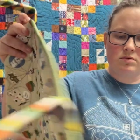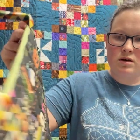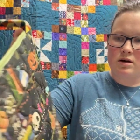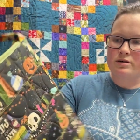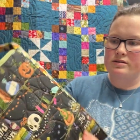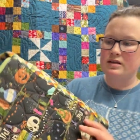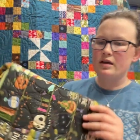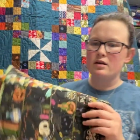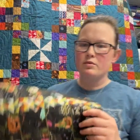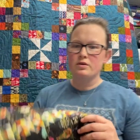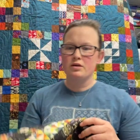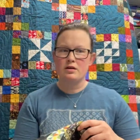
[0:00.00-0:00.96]
Got our
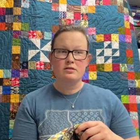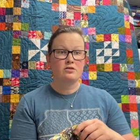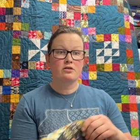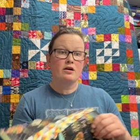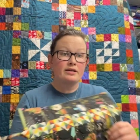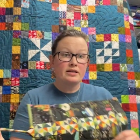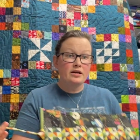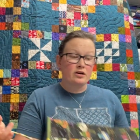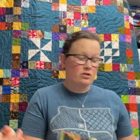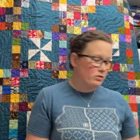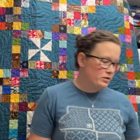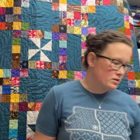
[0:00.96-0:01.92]
second one done. So they're
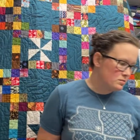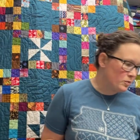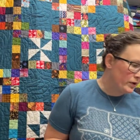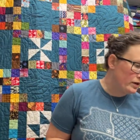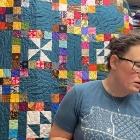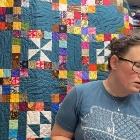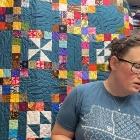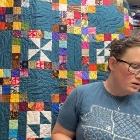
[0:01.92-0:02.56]
identical at this point,